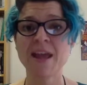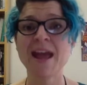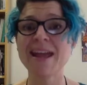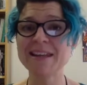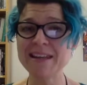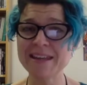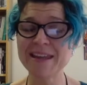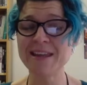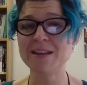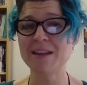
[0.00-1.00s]
And link
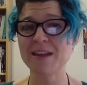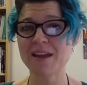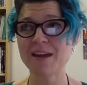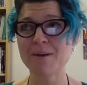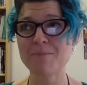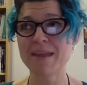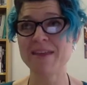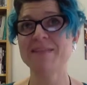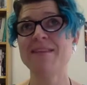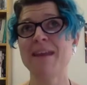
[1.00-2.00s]
in
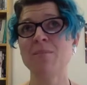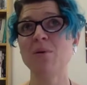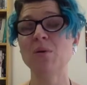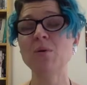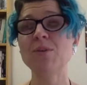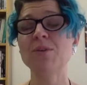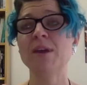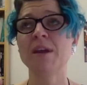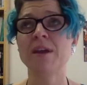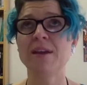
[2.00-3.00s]
examples
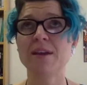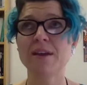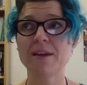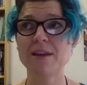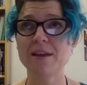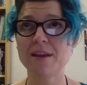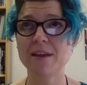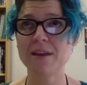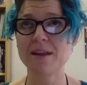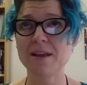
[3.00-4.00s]

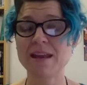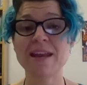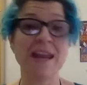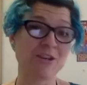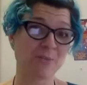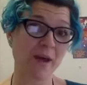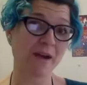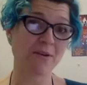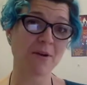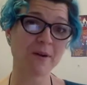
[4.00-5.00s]
in each
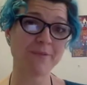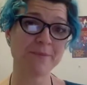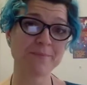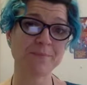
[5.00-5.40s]
paragraph.